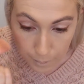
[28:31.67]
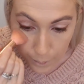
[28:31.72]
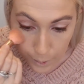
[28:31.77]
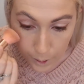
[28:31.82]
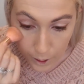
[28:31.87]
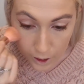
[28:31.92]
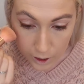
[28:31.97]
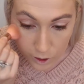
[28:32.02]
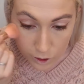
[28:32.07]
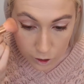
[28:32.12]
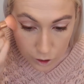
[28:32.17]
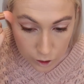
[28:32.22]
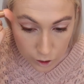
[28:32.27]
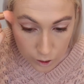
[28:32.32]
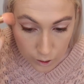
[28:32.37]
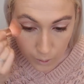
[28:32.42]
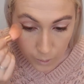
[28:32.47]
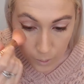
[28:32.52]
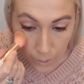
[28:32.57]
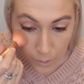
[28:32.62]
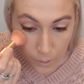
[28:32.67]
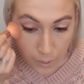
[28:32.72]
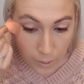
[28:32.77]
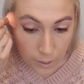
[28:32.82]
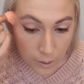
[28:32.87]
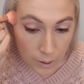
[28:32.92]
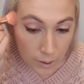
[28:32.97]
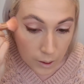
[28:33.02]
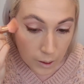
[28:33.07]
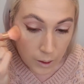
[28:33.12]
brush
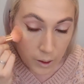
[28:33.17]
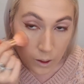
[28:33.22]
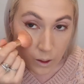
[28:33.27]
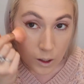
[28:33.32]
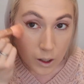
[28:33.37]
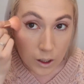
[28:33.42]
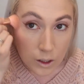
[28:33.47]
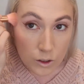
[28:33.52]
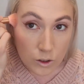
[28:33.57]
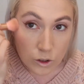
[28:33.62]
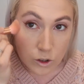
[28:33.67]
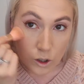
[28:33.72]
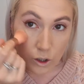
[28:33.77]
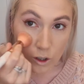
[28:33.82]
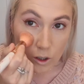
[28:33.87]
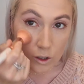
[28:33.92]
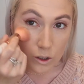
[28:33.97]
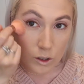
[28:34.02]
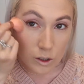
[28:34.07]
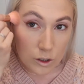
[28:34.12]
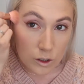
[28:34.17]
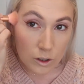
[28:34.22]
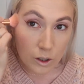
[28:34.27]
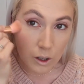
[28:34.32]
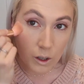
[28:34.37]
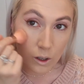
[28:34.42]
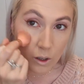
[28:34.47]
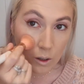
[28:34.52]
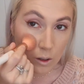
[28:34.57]
and just,